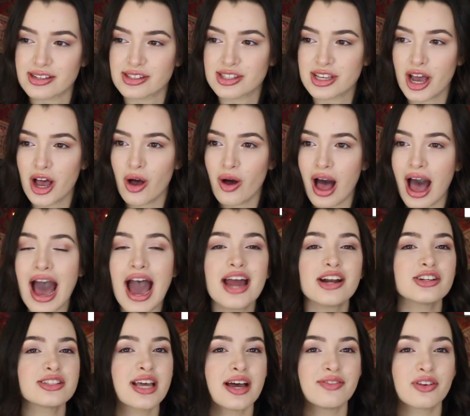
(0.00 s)
So I
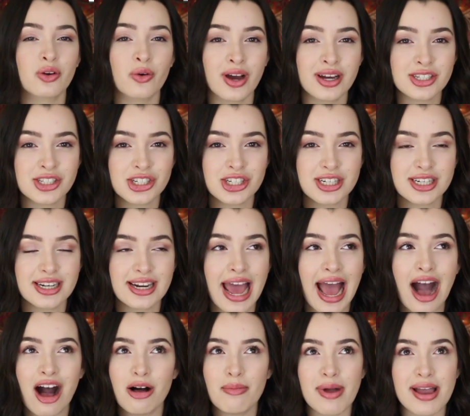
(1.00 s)
just have a question.
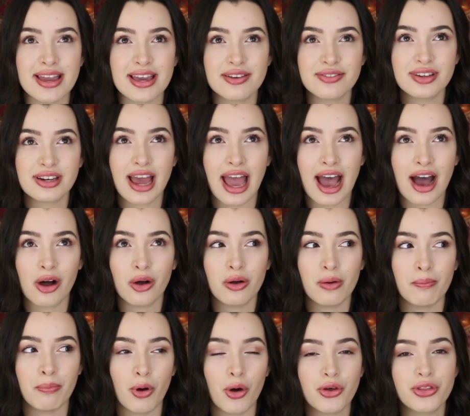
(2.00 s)
How am I giving
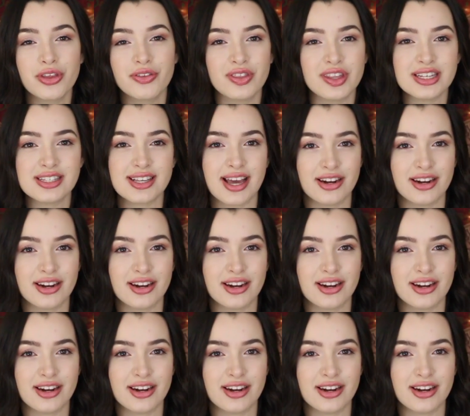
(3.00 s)
out both of these